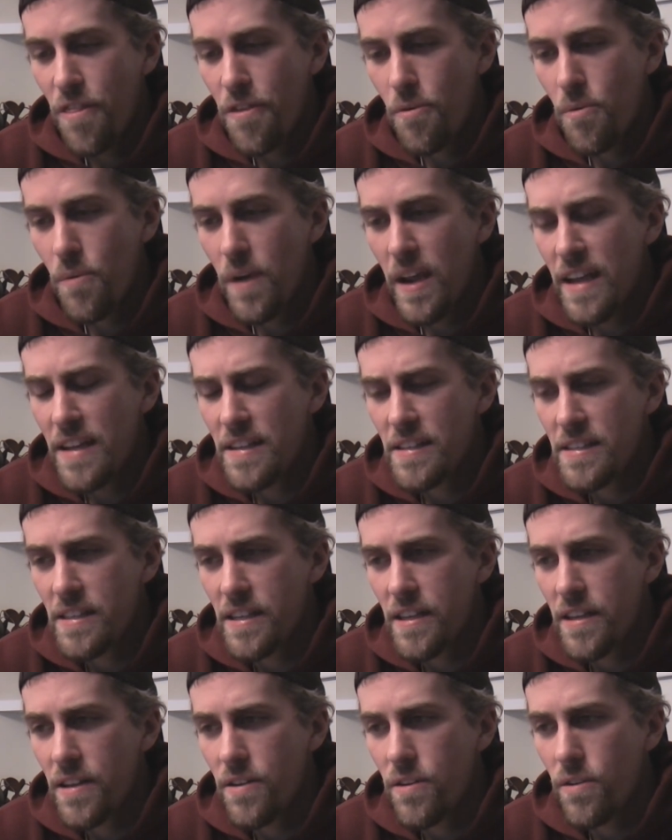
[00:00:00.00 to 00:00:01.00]
the
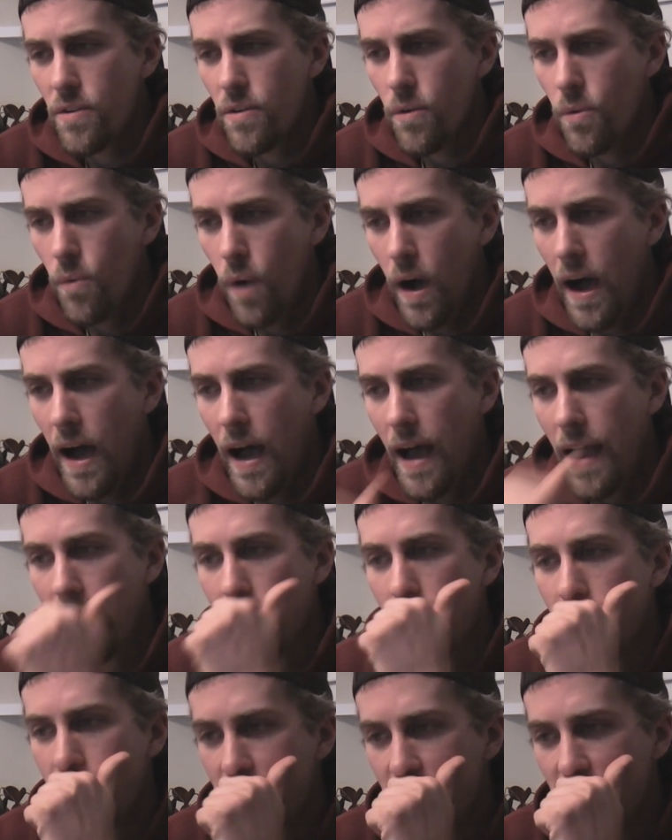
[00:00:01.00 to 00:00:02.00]
reason
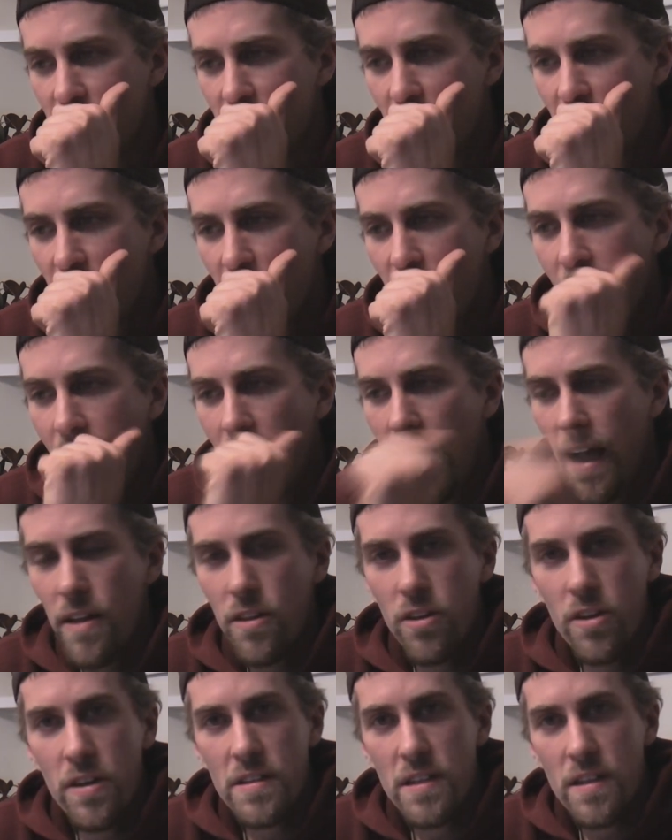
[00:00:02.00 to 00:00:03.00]
why is I
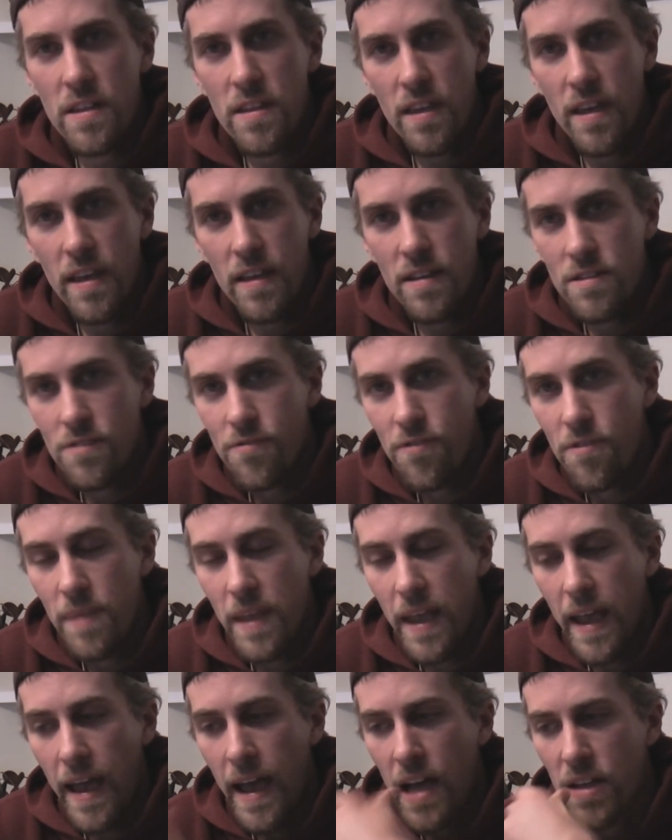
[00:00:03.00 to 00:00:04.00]
looked at things from the